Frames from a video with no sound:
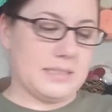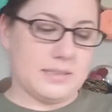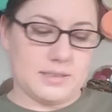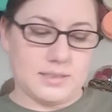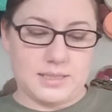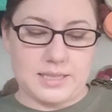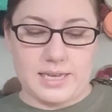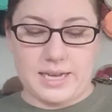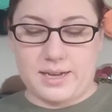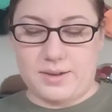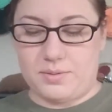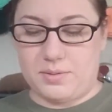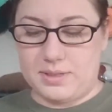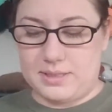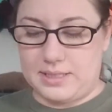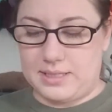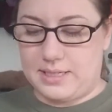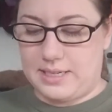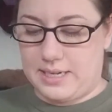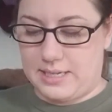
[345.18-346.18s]
that
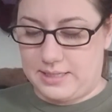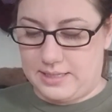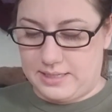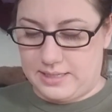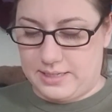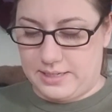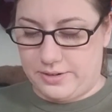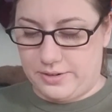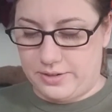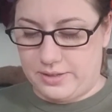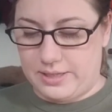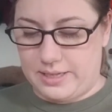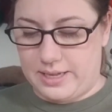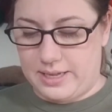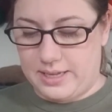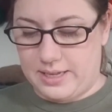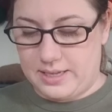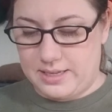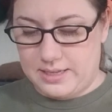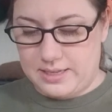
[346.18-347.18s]
wasn't
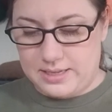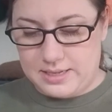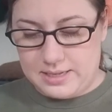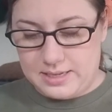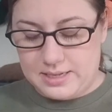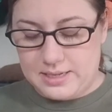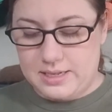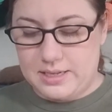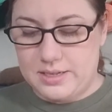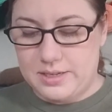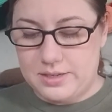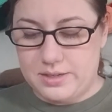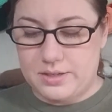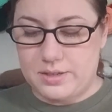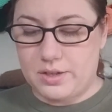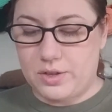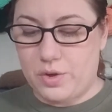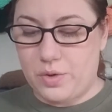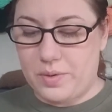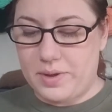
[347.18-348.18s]
necessarily
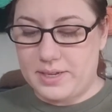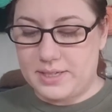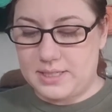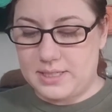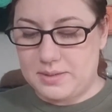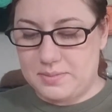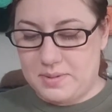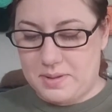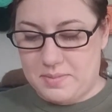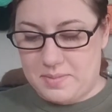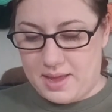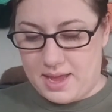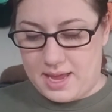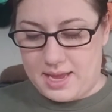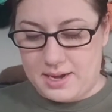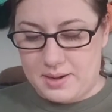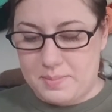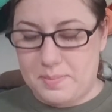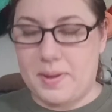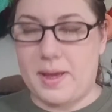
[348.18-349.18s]
going to be
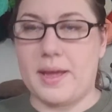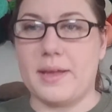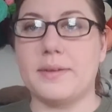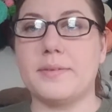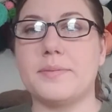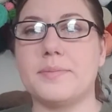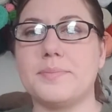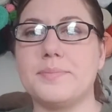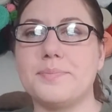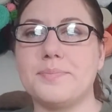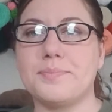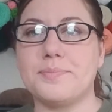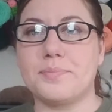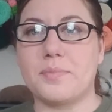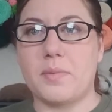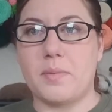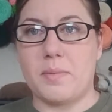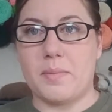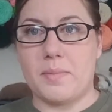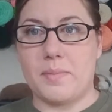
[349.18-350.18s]
made, but
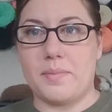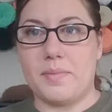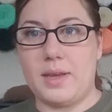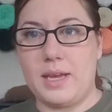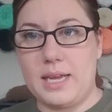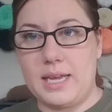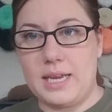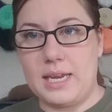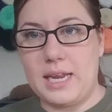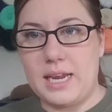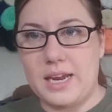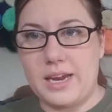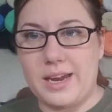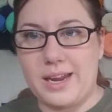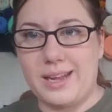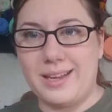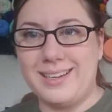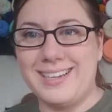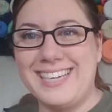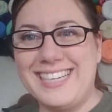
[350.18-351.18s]
he needed
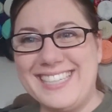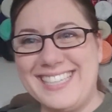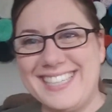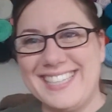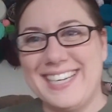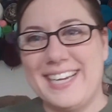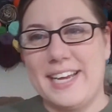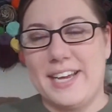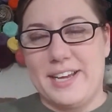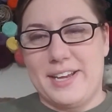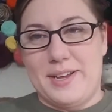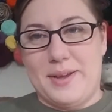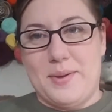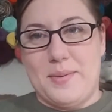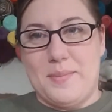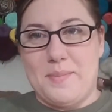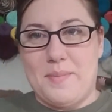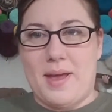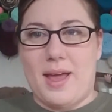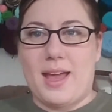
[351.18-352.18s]
it.
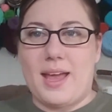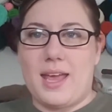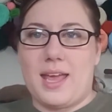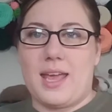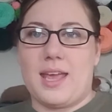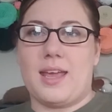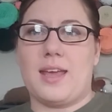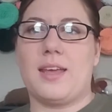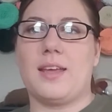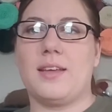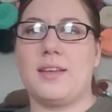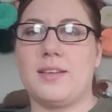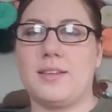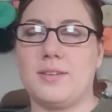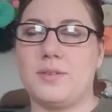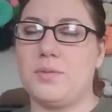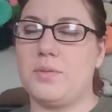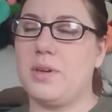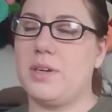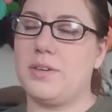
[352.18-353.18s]
My
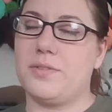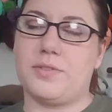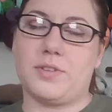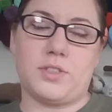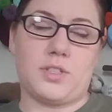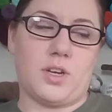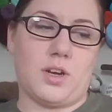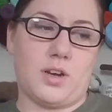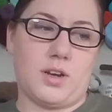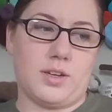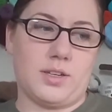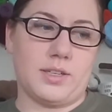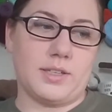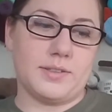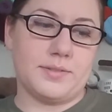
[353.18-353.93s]
wonderful dog.